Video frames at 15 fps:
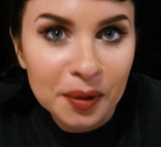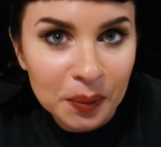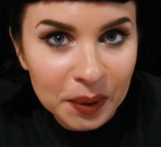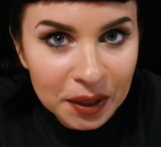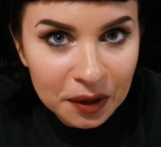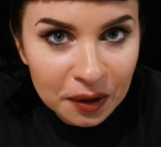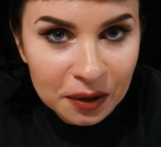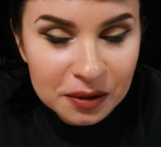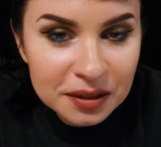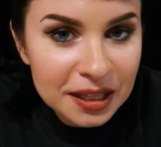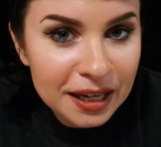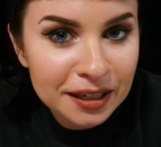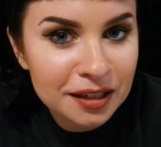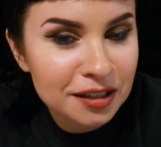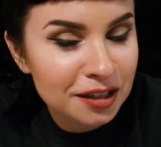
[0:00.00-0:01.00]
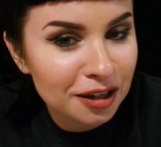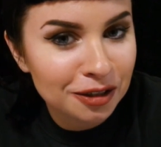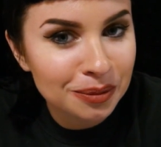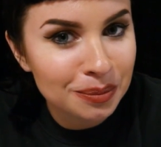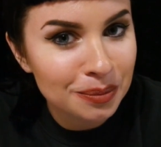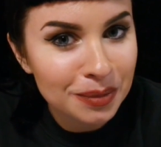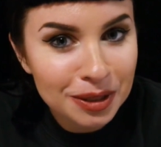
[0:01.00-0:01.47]
there we go, that is
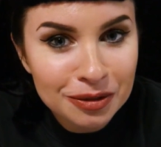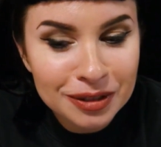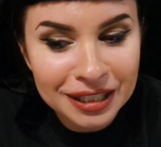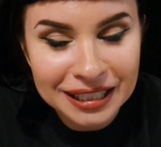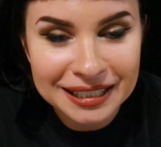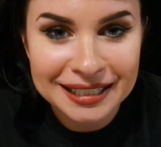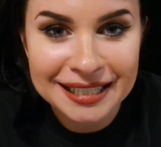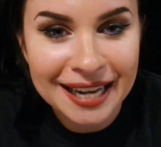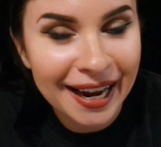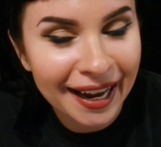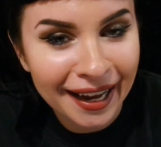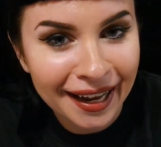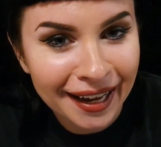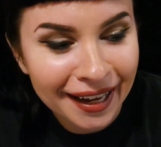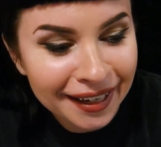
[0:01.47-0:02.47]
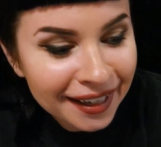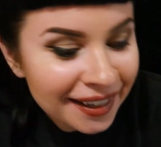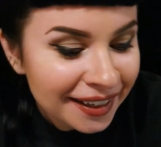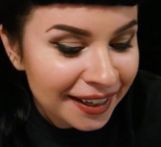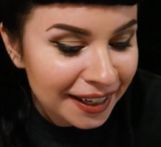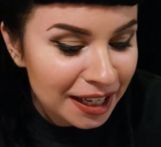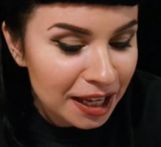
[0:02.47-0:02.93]
our music tag.
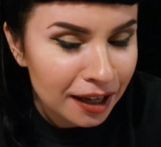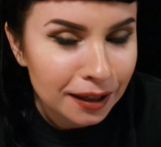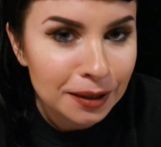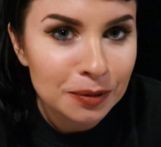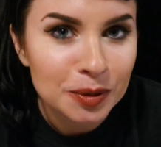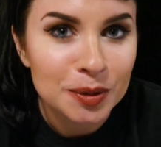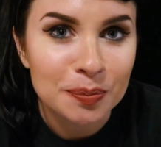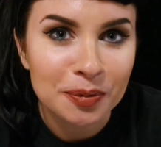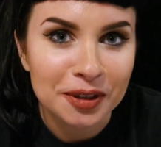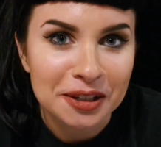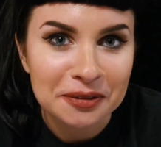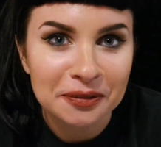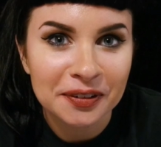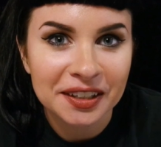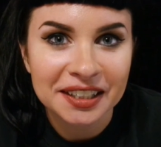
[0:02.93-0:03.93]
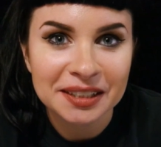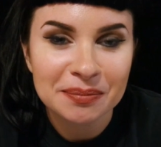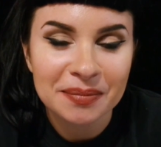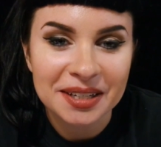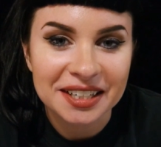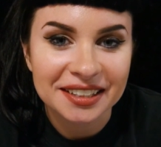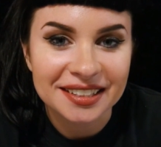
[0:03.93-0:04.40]
It was pretty fun
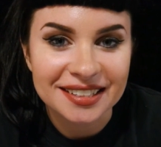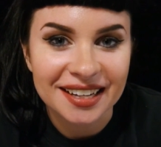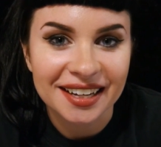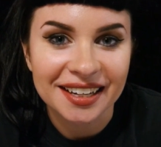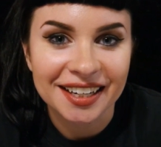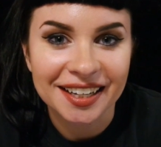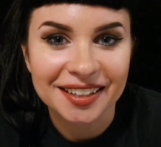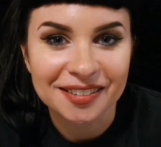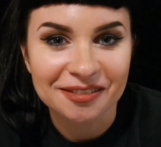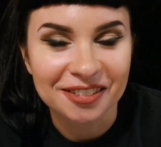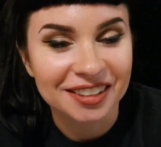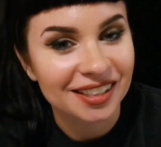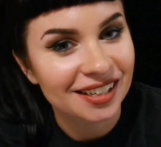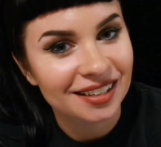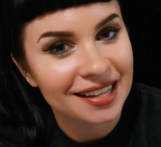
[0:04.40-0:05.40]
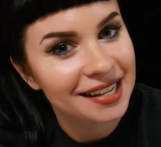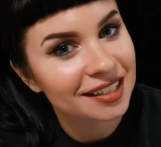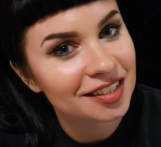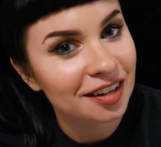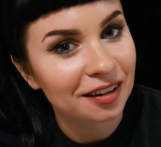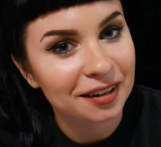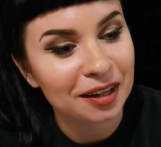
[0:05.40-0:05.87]
because I really like
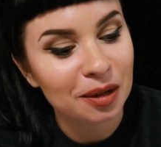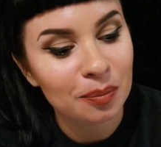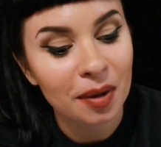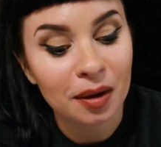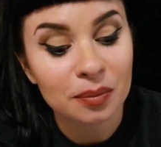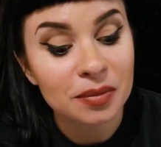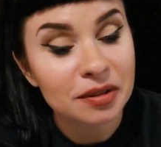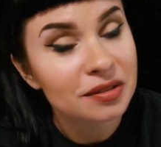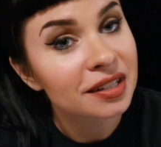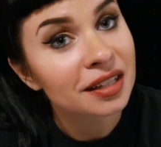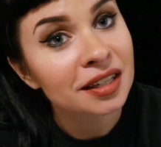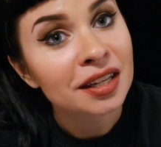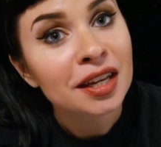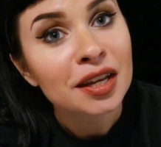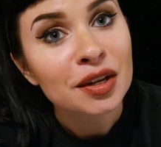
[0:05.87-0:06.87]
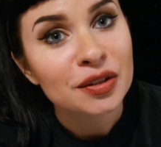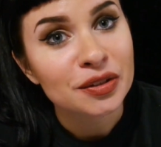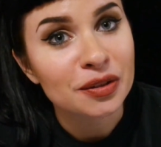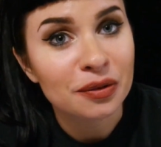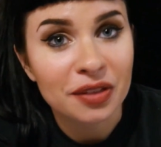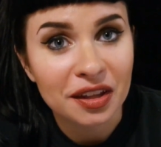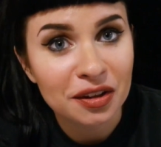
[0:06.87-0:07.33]
talking about music.
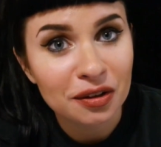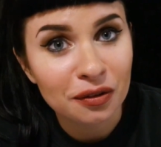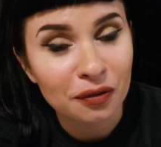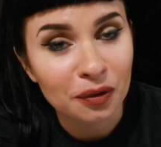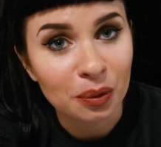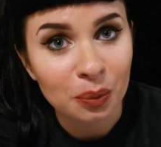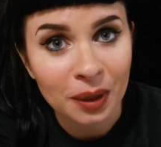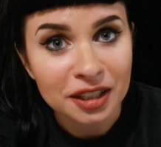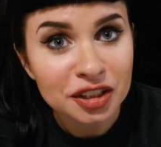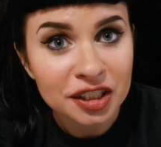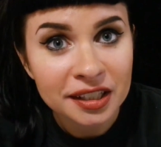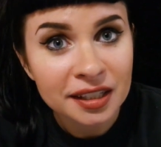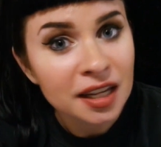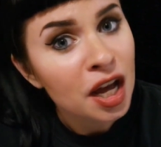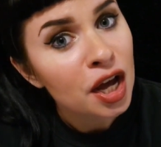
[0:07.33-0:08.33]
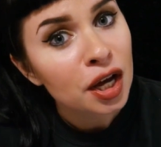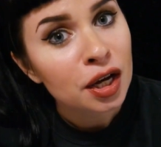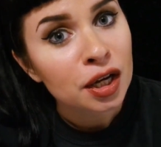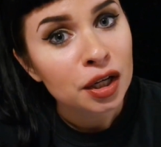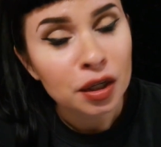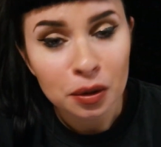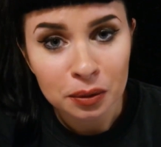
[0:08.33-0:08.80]
So thank you for watching.
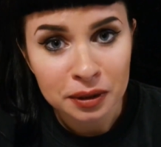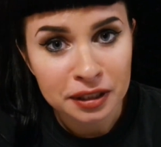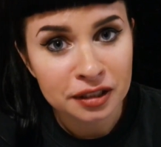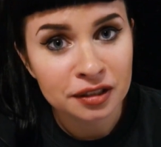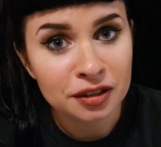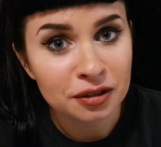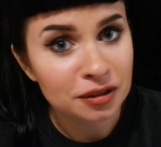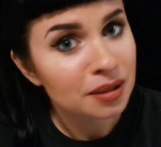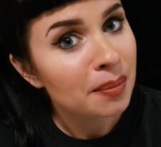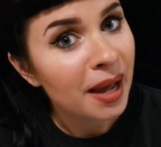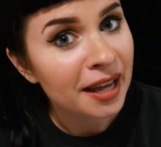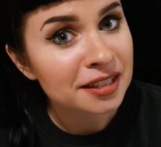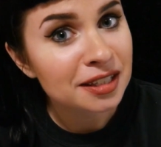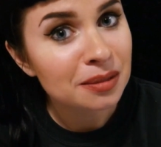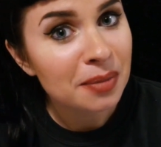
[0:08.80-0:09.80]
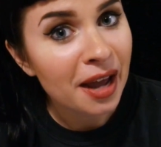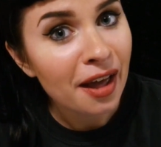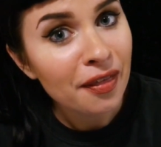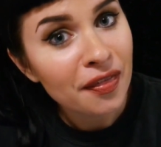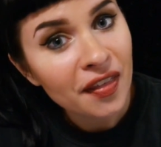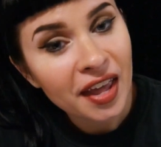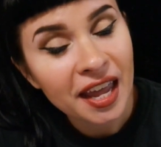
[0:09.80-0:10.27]
Go listen to some Acid
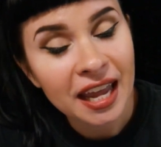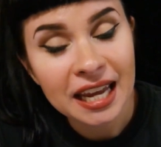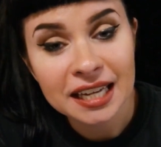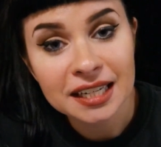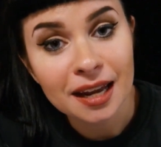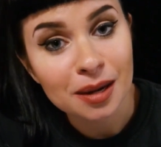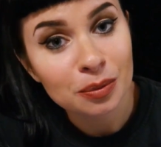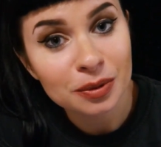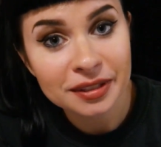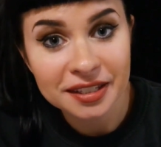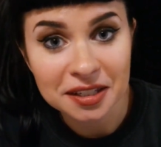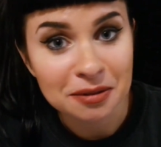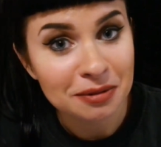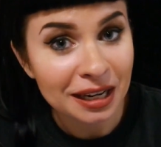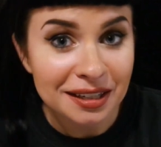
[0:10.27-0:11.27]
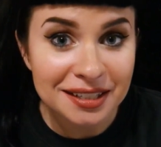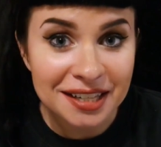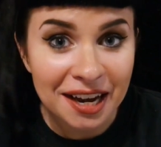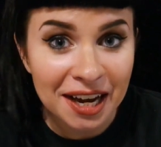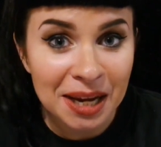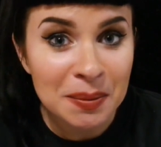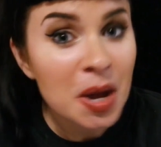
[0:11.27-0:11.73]
Bath, and I will see you next
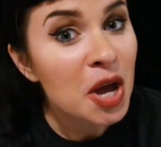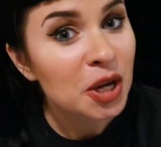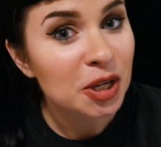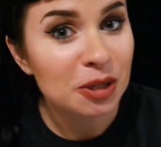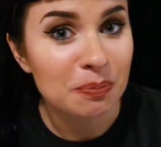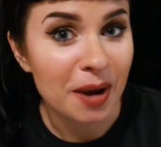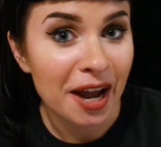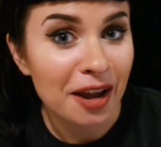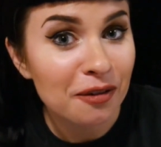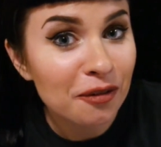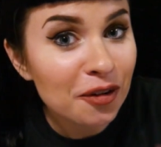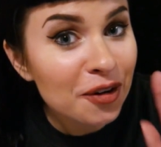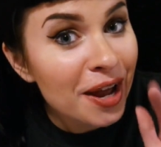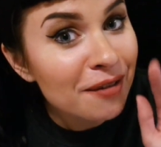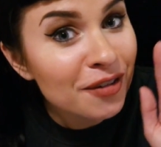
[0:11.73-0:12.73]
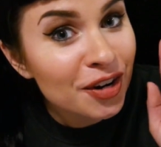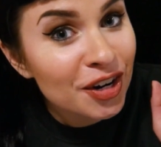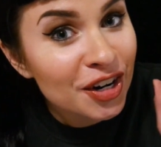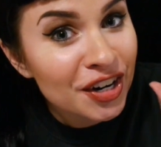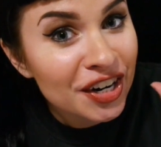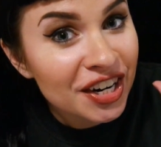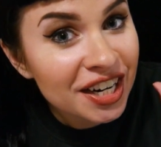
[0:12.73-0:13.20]
time. Goodbye
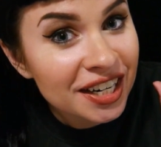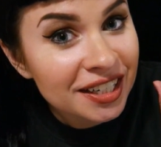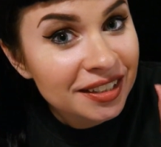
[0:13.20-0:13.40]
forever.